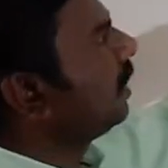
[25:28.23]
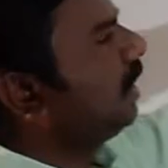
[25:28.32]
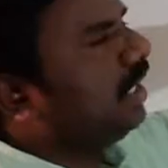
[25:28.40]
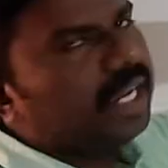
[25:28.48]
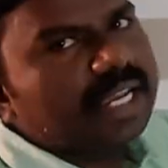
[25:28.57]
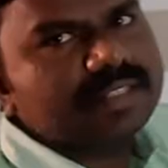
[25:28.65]

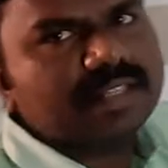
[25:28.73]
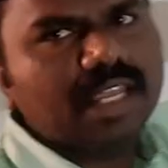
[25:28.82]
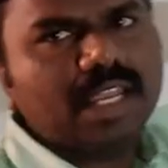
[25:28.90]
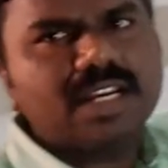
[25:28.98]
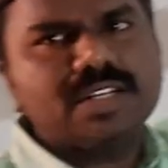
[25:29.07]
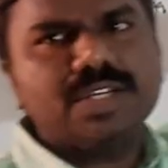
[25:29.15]
He has
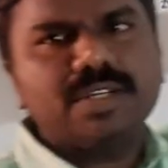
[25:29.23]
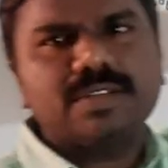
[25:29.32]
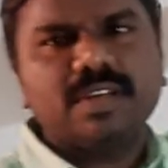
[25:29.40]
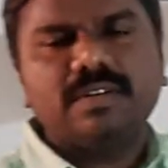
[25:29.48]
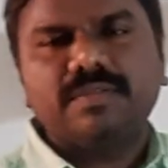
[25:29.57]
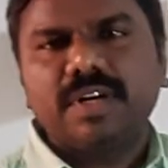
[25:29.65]
taken zinc
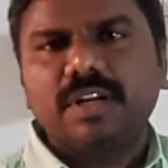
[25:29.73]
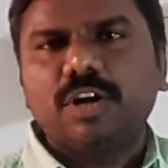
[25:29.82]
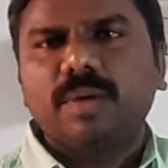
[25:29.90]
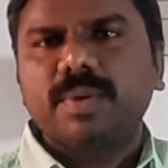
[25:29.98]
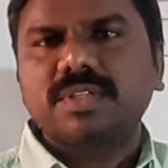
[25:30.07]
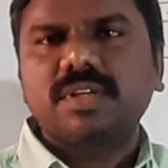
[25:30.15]
sulfate,
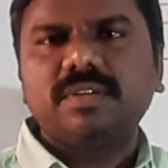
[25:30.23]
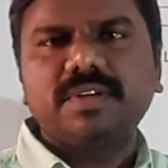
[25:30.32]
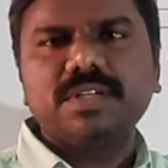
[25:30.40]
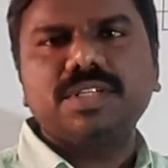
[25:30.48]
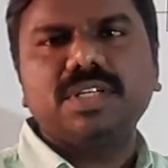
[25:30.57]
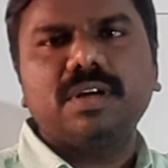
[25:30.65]
copper
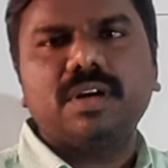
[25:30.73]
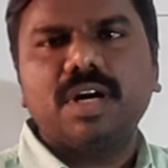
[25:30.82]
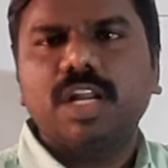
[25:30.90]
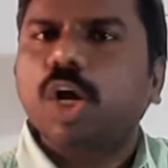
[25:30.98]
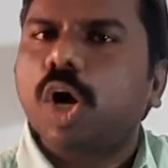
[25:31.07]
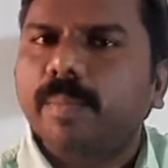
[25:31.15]
sulfate, zinc
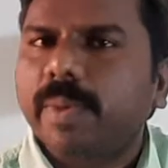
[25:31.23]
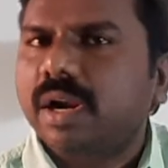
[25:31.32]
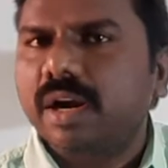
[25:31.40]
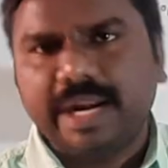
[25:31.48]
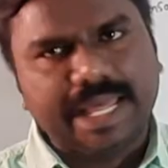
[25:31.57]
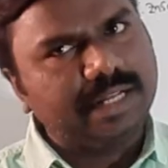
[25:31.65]
rod, copper
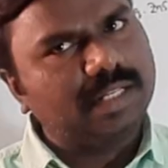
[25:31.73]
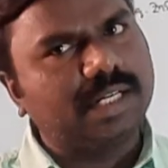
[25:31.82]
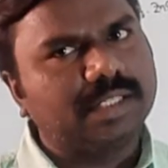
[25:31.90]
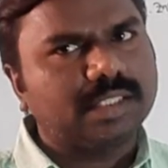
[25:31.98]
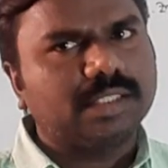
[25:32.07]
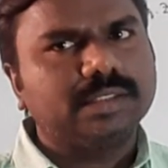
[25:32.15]
rod like
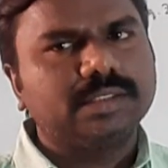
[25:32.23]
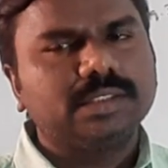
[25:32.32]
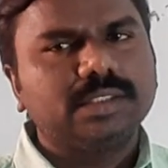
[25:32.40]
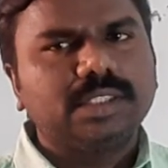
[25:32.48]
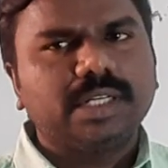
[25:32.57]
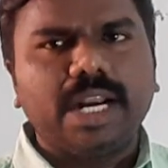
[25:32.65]
that.
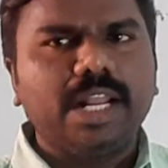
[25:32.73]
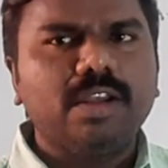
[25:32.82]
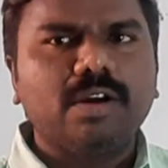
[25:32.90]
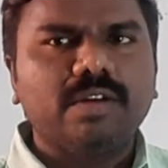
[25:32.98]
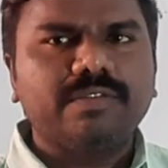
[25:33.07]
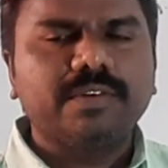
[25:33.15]
Getting
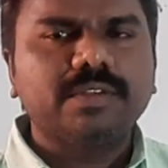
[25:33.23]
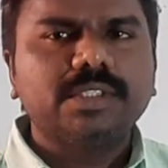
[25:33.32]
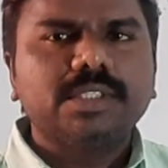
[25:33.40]
all of you?